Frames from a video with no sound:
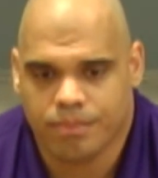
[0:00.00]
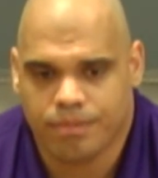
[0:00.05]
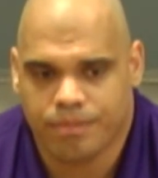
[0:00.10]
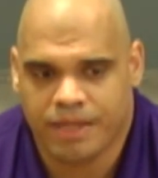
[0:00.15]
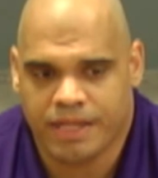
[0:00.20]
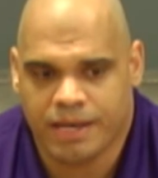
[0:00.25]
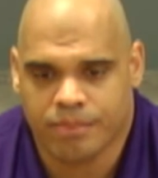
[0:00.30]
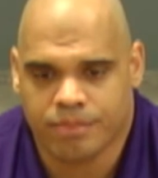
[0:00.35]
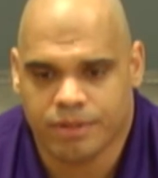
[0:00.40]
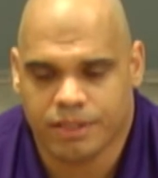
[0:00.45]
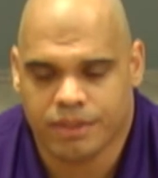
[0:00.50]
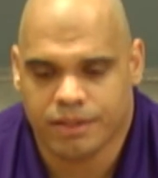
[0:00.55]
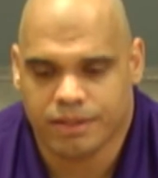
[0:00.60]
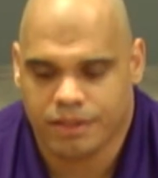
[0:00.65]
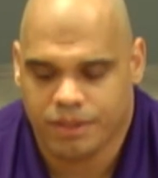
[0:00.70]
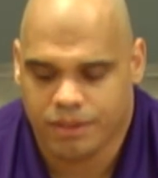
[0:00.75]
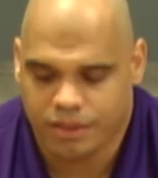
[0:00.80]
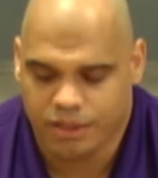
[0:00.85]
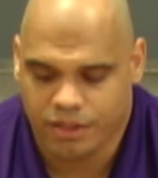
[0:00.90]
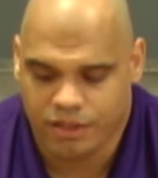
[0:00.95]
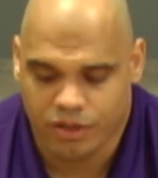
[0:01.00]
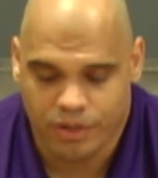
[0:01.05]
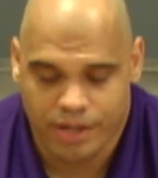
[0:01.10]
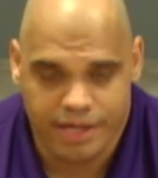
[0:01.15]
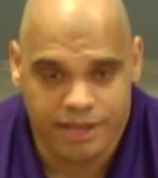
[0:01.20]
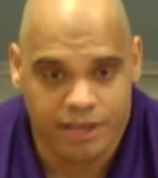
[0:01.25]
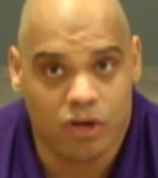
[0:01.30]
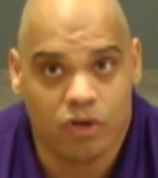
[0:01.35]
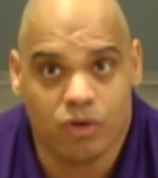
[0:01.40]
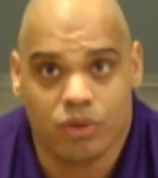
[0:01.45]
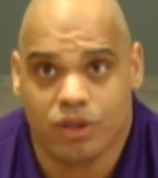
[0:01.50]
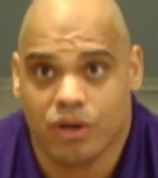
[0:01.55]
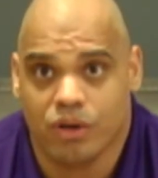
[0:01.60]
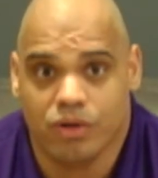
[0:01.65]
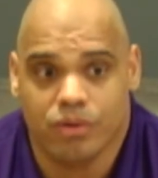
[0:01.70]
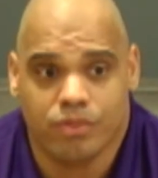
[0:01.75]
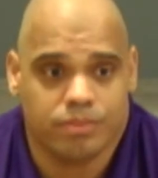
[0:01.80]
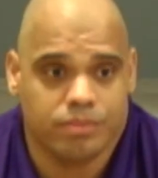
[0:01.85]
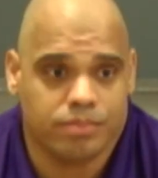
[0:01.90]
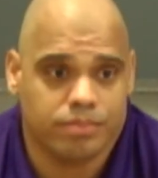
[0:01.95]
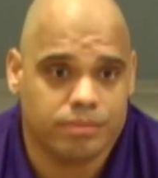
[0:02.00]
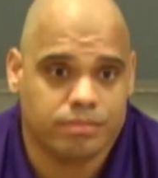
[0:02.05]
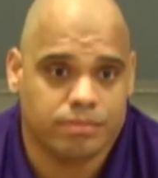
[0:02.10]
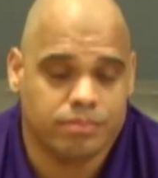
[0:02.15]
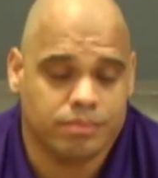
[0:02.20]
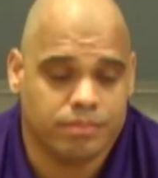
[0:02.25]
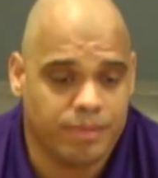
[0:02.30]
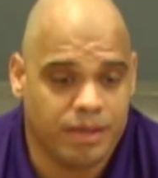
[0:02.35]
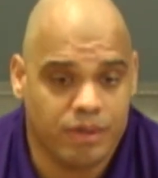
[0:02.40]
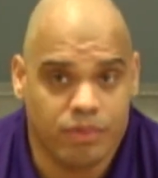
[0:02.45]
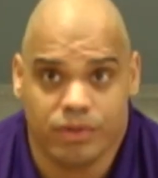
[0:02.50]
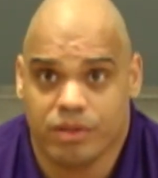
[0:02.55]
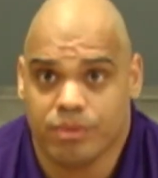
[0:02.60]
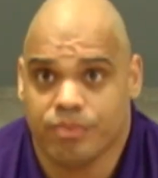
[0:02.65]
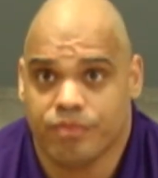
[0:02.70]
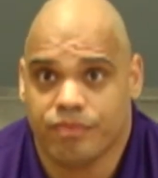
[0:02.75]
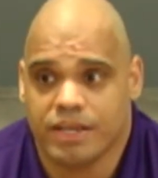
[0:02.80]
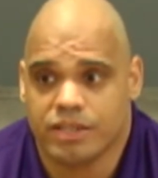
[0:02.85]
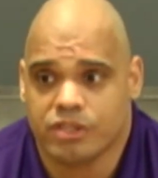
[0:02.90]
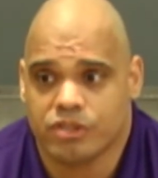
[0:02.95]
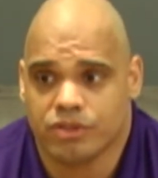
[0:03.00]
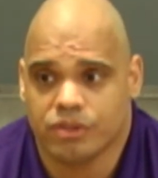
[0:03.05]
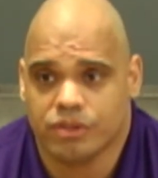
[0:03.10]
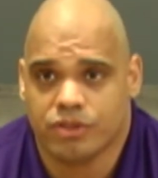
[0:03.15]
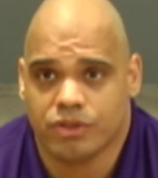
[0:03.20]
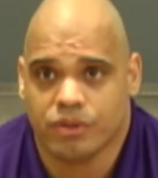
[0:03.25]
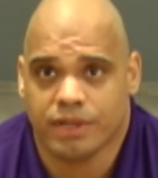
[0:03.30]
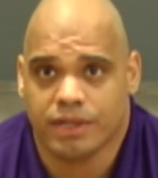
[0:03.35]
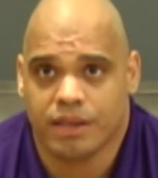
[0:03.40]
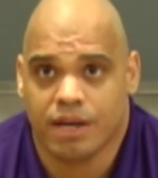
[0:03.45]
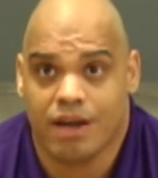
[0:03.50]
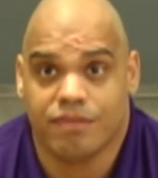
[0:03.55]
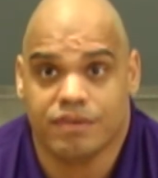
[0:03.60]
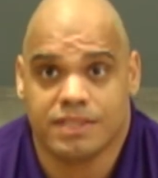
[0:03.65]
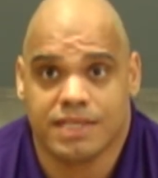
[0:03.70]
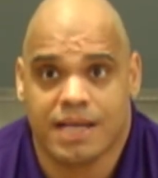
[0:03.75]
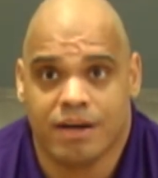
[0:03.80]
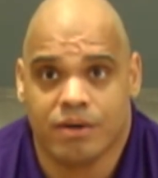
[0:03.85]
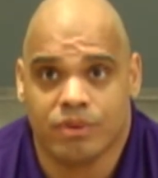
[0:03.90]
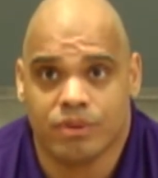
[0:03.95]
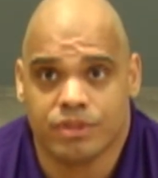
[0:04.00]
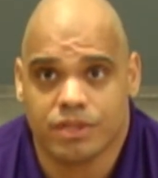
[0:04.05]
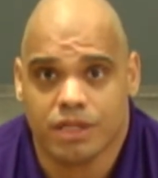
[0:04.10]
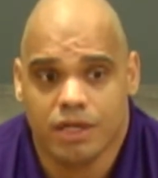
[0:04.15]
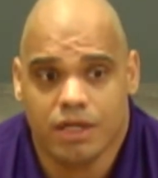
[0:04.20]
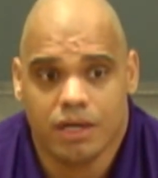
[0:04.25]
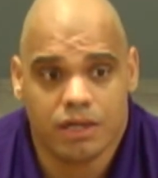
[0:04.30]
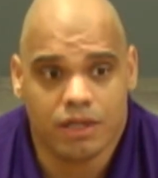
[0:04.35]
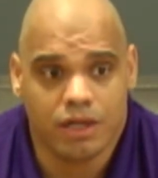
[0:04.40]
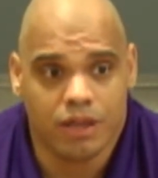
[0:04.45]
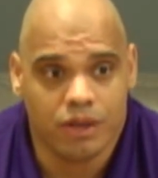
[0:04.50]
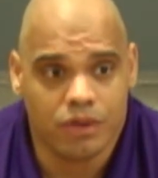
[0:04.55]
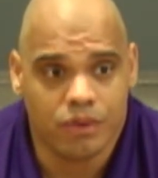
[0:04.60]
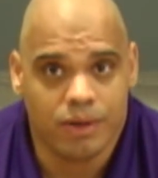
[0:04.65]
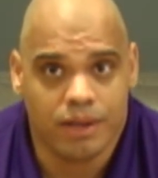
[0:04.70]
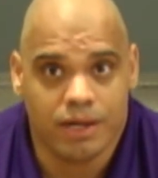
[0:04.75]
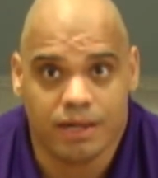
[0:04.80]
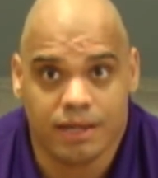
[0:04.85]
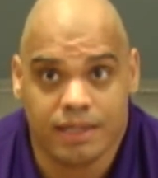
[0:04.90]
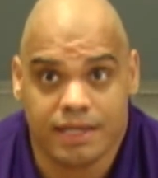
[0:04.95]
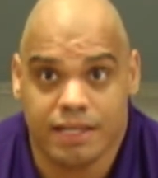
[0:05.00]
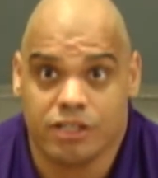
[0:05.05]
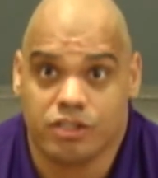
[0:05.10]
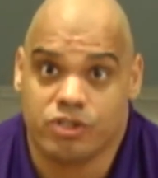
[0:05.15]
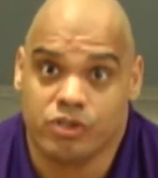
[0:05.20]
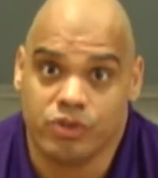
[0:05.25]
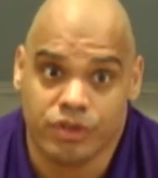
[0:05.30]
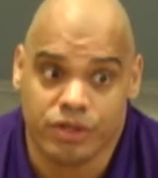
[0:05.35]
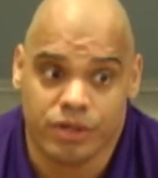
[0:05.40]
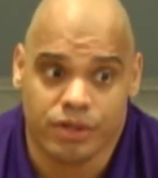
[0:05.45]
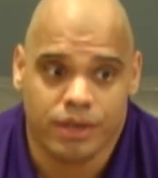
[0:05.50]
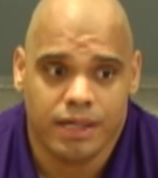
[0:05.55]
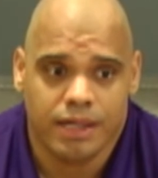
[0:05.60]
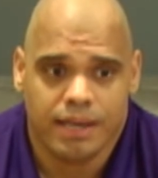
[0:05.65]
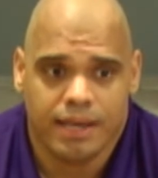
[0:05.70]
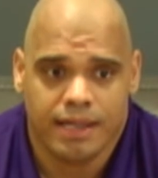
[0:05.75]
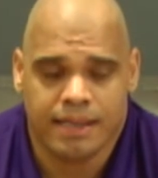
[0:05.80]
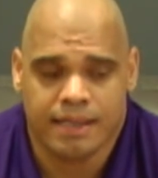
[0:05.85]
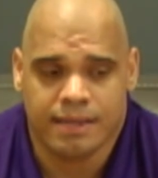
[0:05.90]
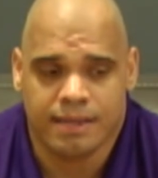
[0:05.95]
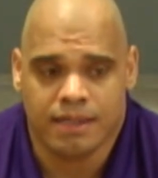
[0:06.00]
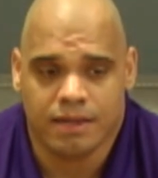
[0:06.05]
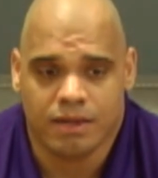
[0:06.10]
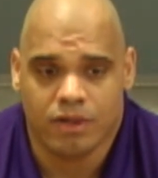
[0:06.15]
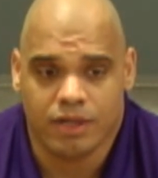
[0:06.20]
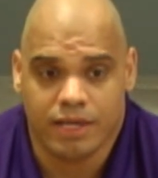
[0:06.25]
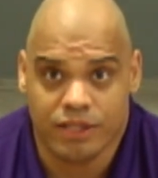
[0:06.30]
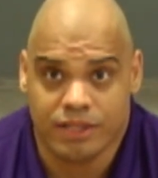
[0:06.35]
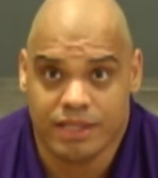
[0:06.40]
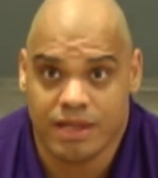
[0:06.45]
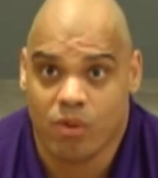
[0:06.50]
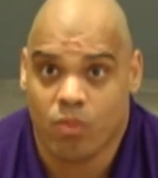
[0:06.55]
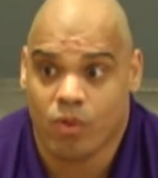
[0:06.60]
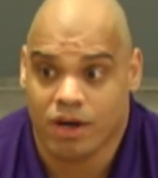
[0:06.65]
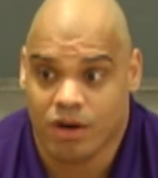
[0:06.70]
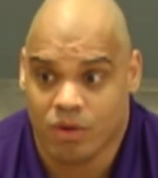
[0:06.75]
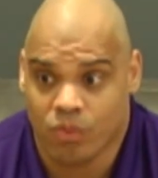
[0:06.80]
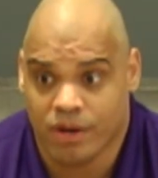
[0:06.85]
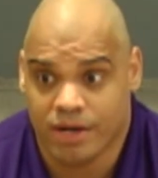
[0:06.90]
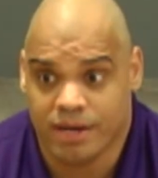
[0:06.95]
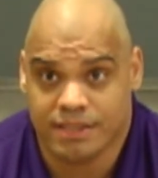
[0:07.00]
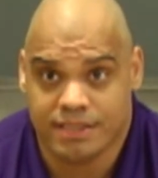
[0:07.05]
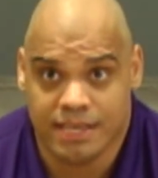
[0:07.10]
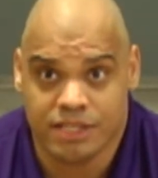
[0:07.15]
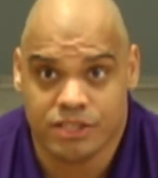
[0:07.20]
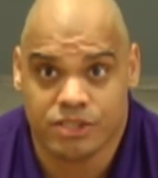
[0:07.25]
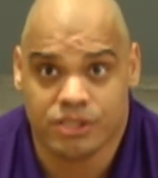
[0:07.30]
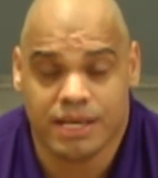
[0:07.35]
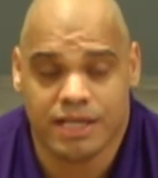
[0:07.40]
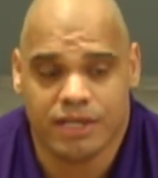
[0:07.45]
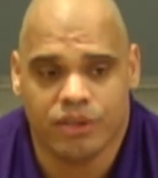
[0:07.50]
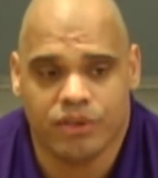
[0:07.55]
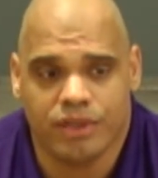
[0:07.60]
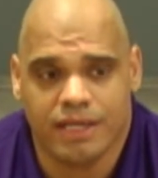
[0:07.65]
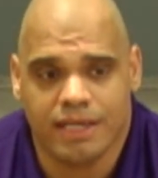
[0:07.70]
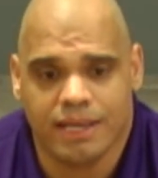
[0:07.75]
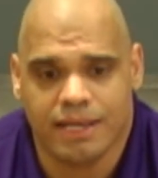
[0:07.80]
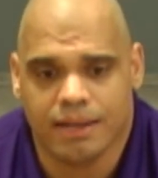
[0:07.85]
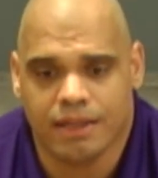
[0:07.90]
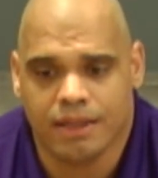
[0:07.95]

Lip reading: being able to, hey, go meet with your professor during office hours, go get a tutor and get that one-on-one attention that you need.